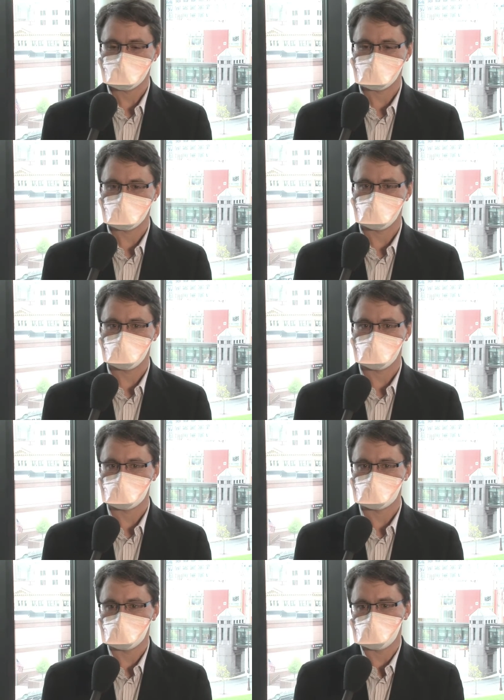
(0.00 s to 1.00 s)
um,
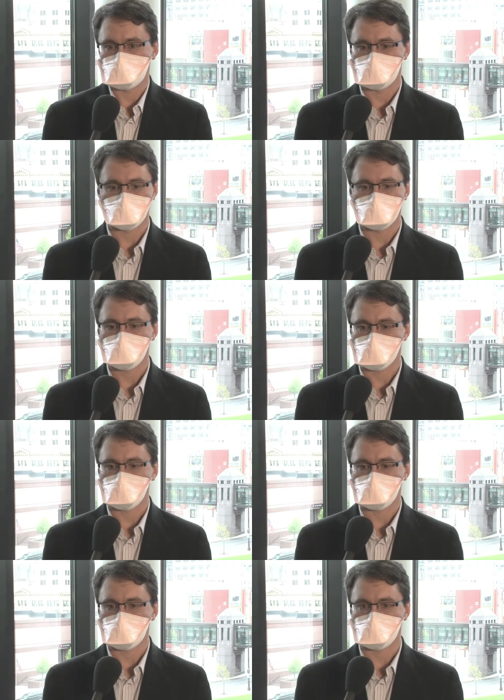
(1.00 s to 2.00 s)
but you know it can breathe
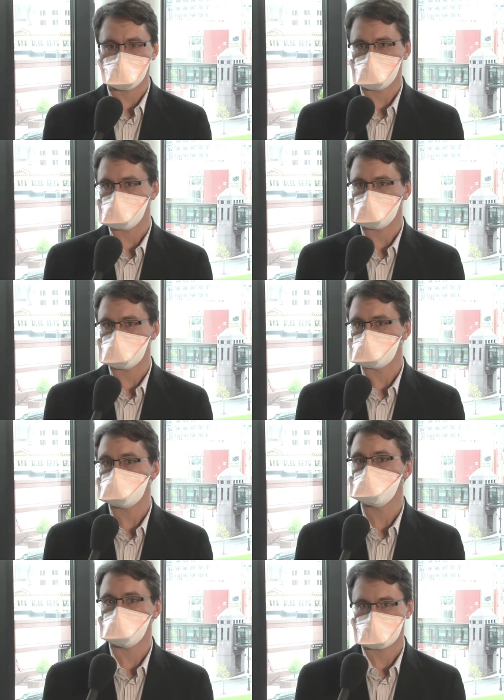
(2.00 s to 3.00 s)
fairly comfortably without feeling
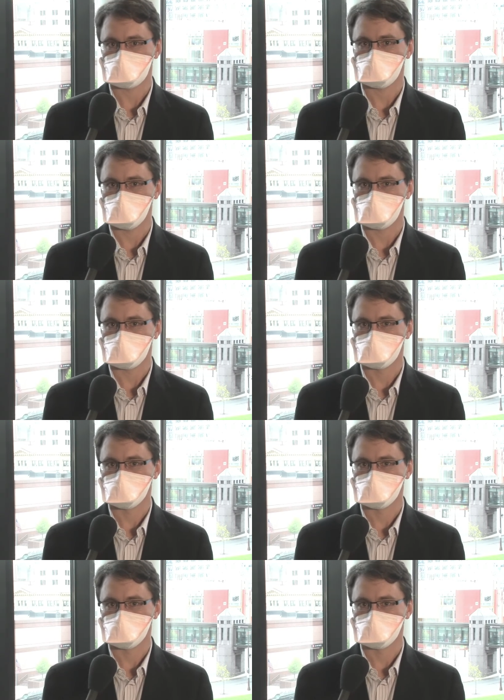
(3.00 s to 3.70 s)
too claustrophobic.